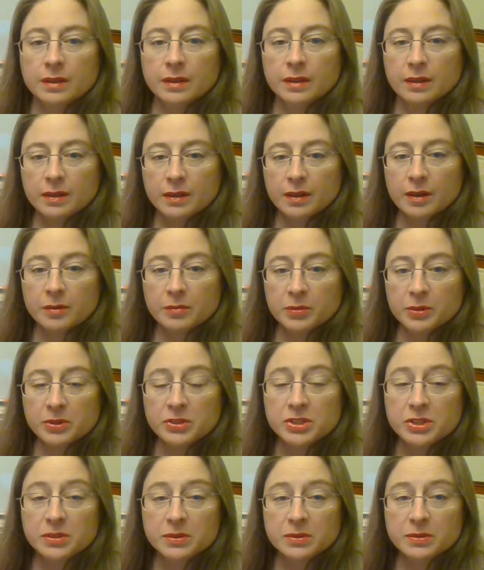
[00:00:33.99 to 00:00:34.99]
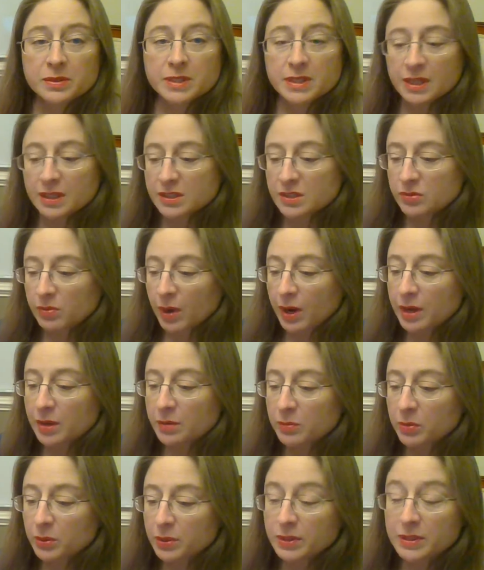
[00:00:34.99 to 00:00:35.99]
Number 2 says write
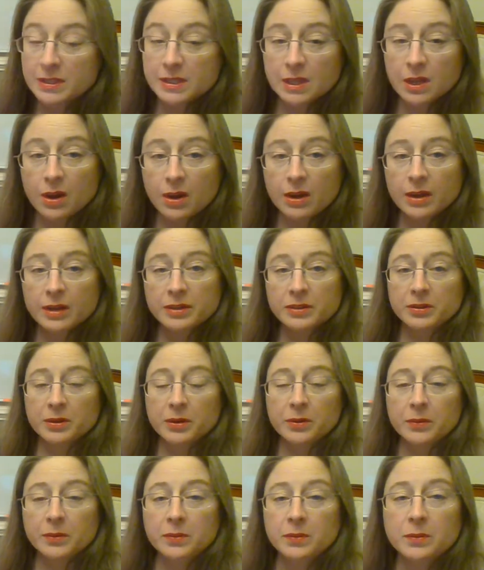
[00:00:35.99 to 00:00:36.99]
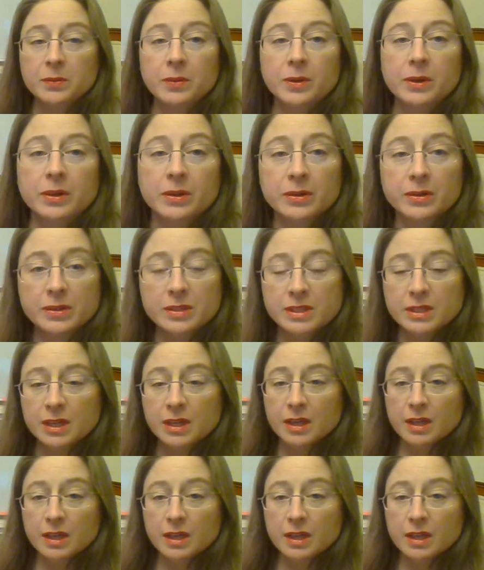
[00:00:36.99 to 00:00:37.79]
Boyle's law in your own words.